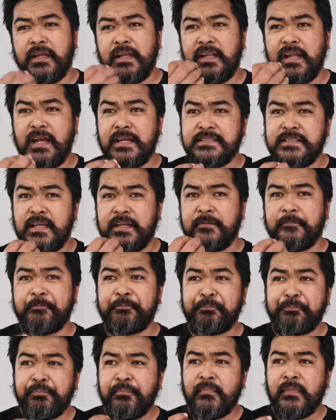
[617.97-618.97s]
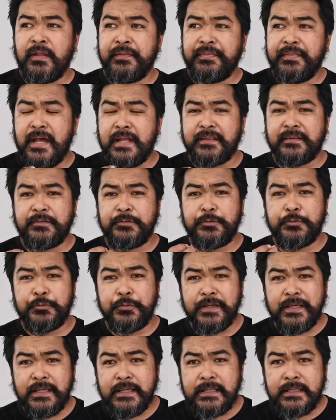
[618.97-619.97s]
It has like that
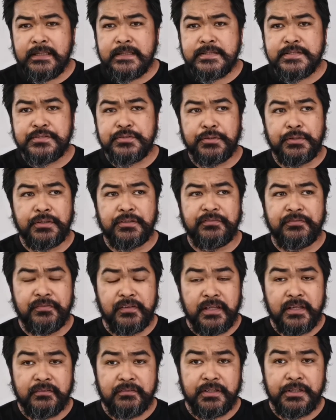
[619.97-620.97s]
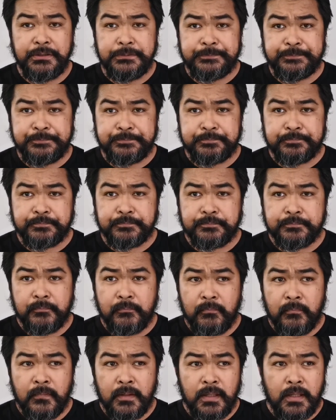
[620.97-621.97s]
green sort of flavor,
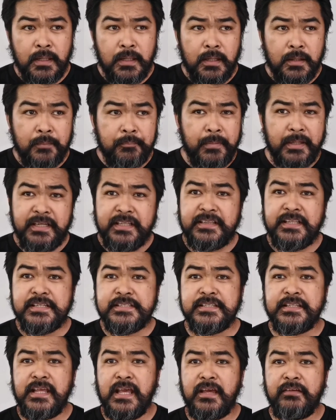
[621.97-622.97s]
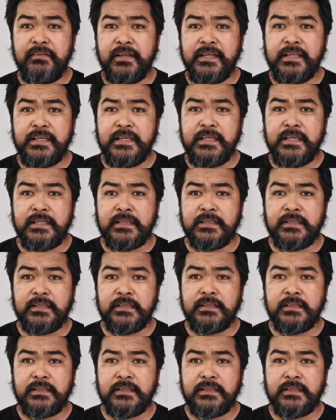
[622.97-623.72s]
but it doesn't have any heat.